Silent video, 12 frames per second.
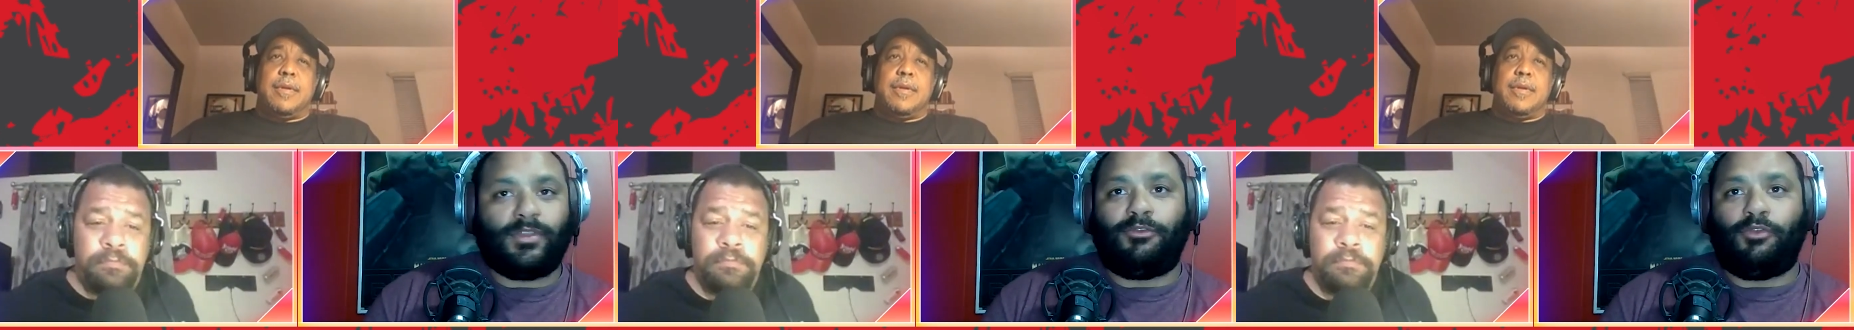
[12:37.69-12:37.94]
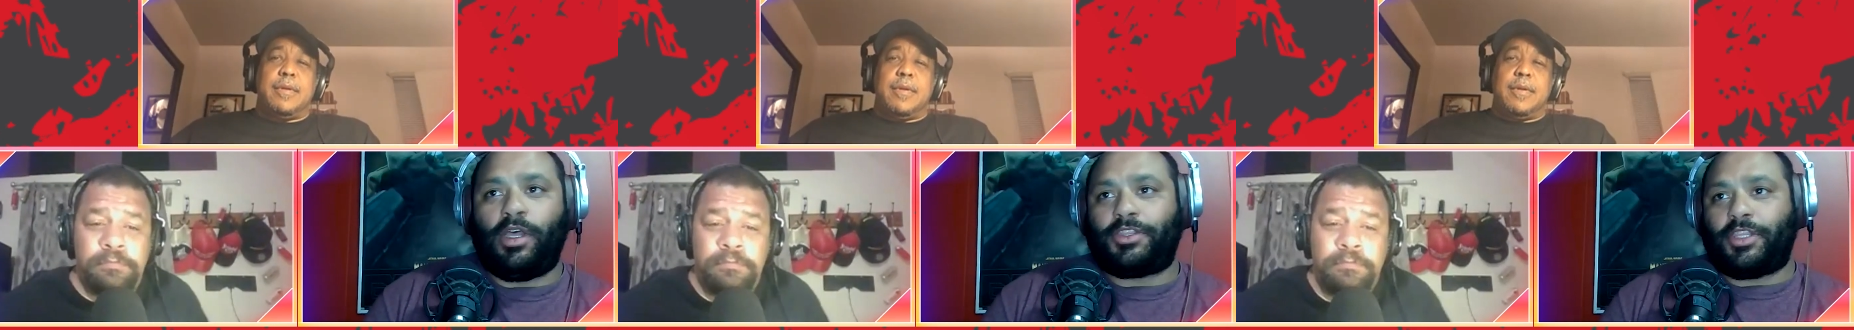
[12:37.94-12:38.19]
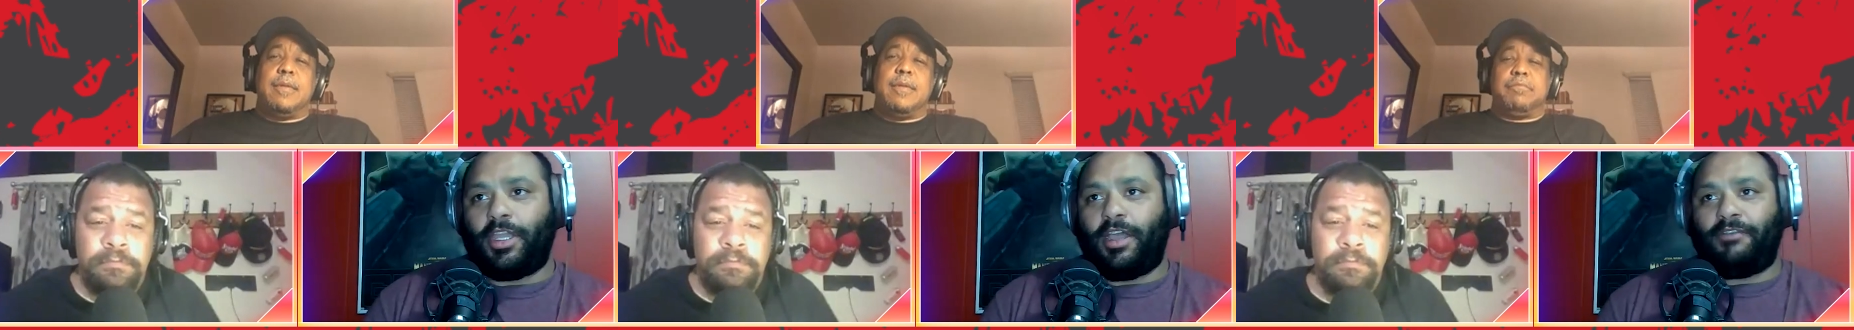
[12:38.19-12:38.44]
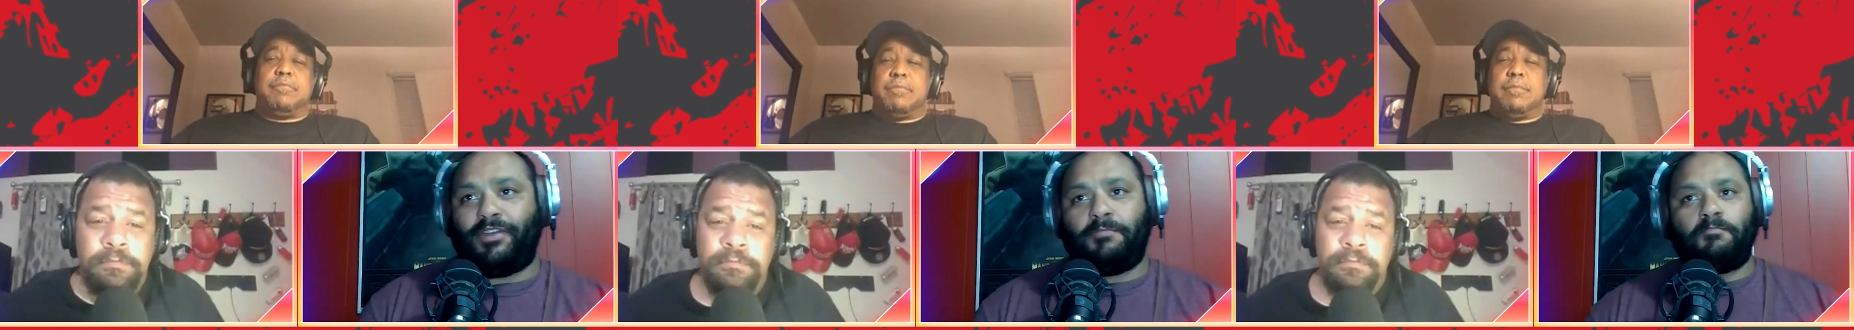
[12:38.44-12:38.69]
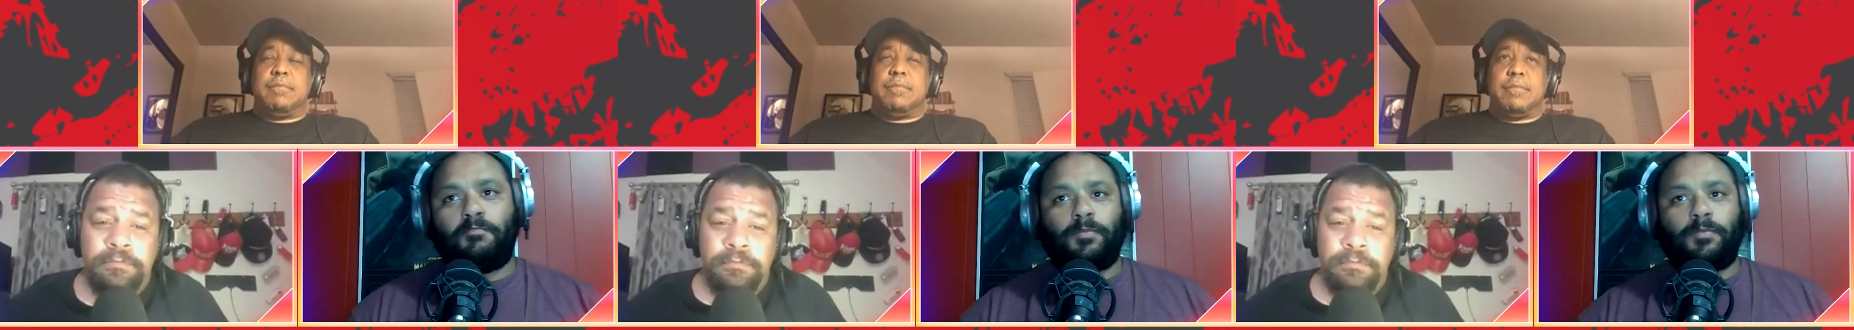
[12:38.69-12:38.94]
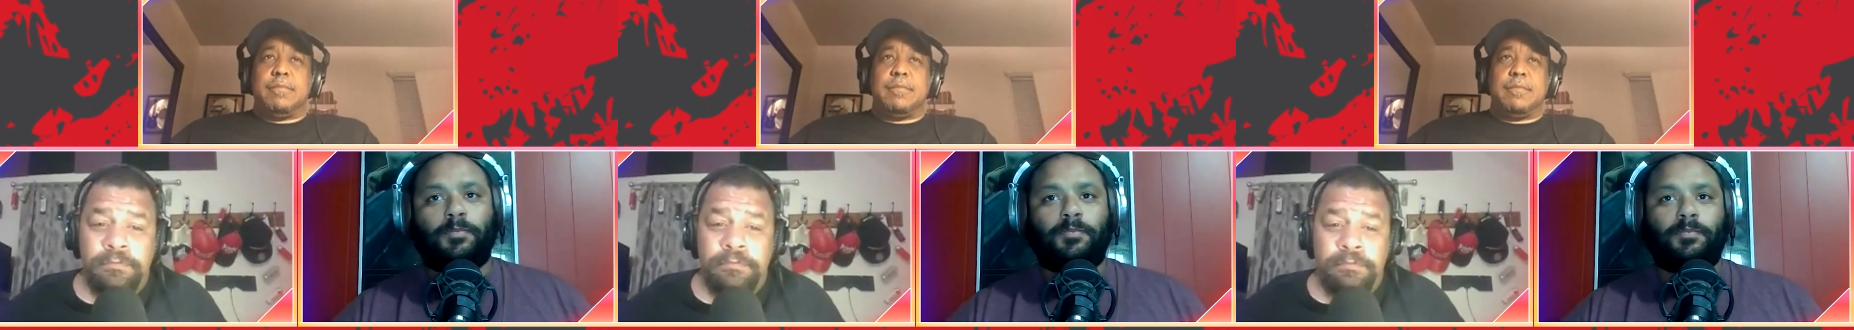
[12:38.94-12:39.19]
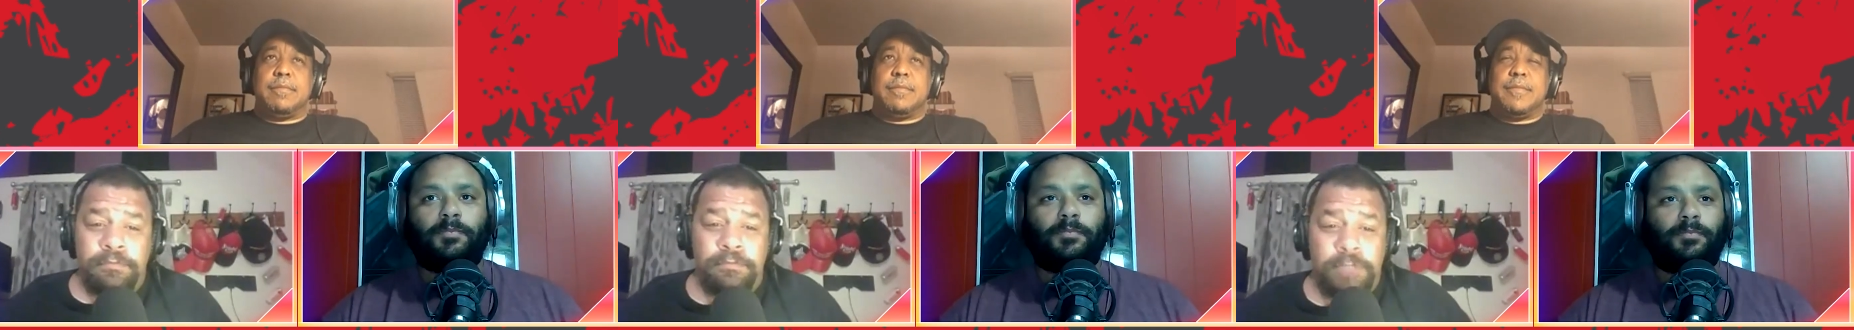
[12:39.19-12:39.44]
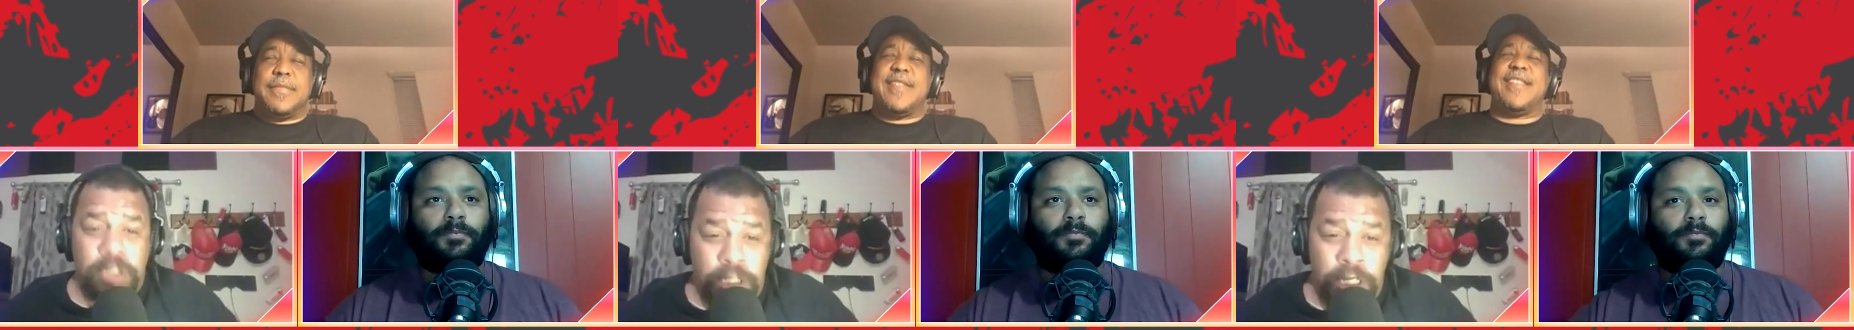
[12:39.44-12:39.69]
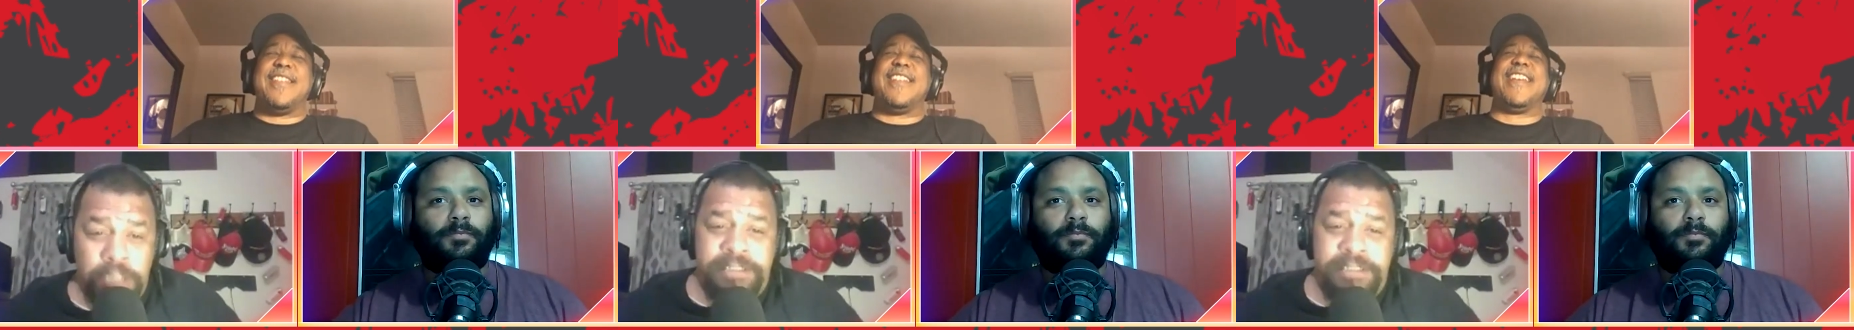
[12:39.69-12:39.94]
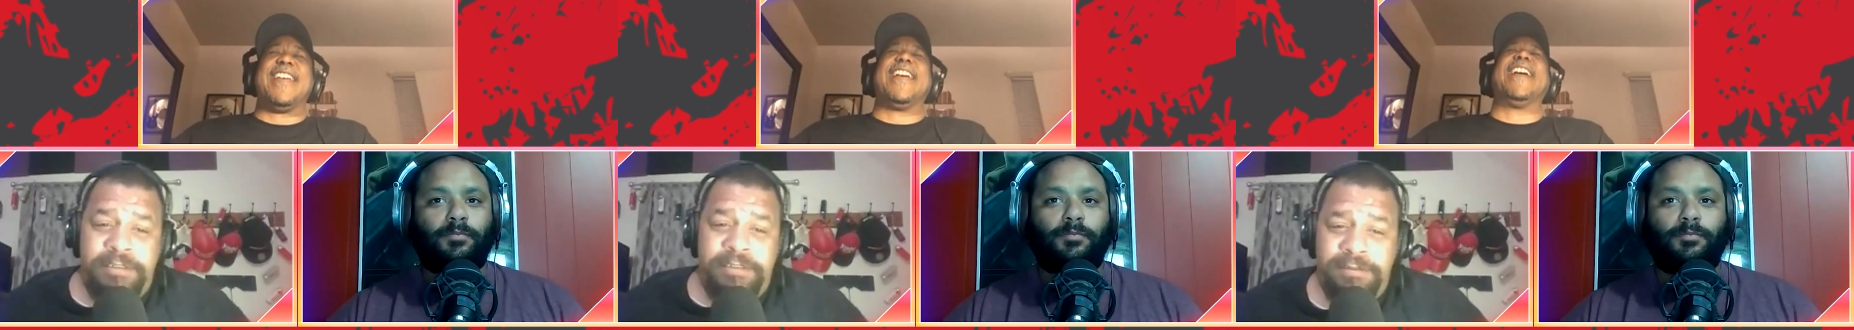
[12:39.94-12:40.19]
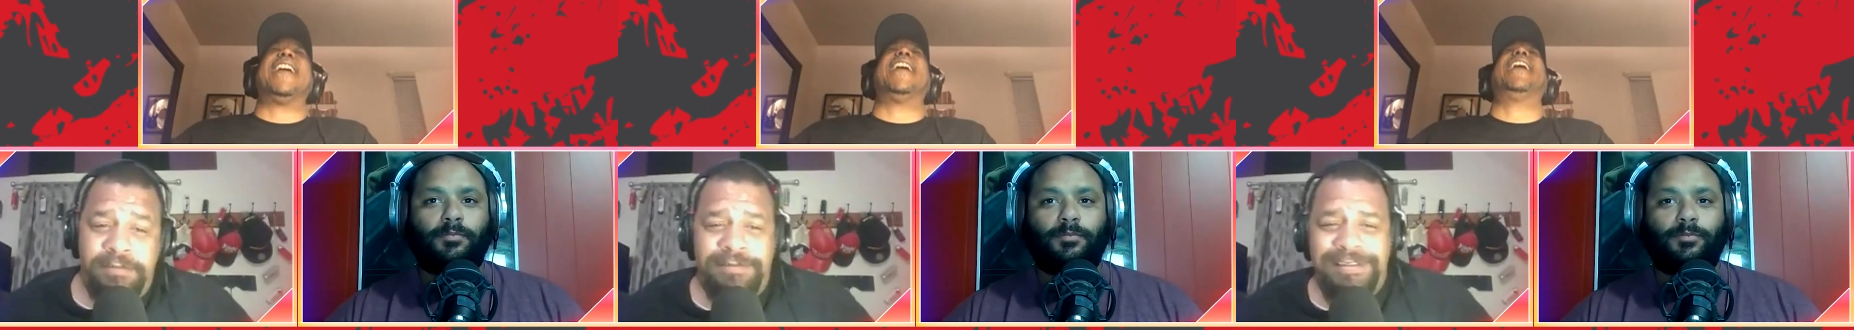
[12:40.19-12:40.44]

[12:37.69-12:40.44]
Speaker 1: Of what? The oven? The closet i